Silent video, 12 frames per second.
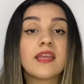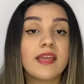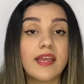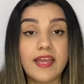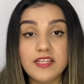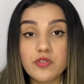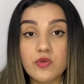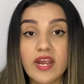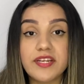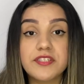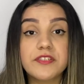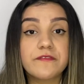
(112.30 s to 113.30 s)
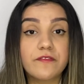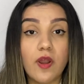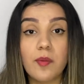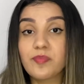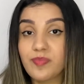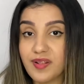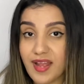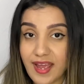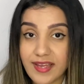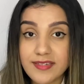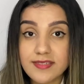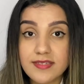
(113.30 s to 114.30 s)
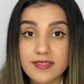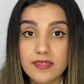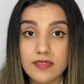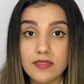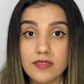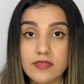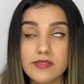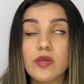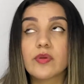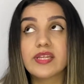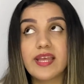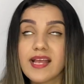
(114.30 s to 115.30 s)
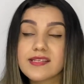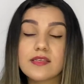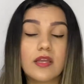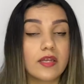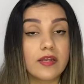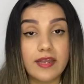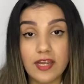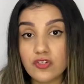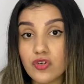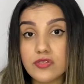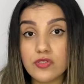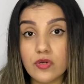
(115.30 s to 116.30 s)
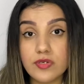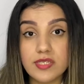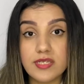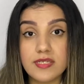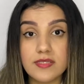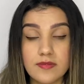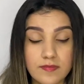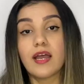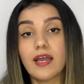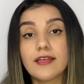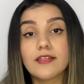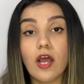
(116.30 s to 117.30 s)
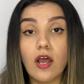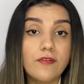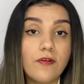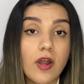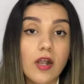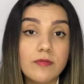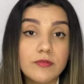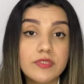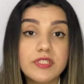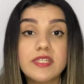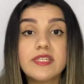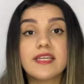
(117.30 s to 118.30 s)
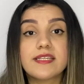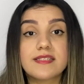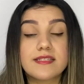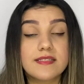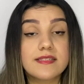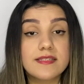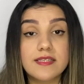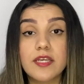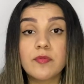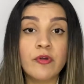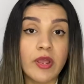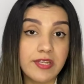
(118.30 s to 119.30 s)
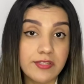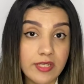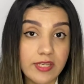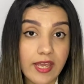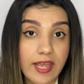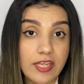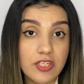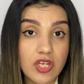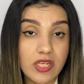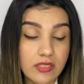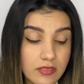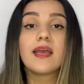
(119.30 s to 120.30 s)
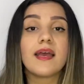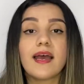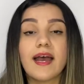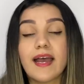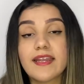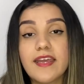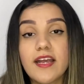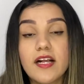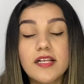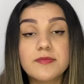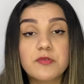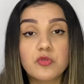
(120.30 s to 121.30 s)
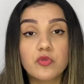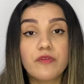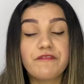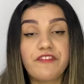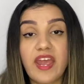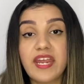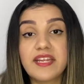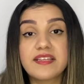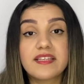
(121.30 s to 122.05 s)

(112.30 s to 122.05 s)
extracted from plants so it has kind of natural sources and alpha arbutin is a skin brightening agent and it helps to fade the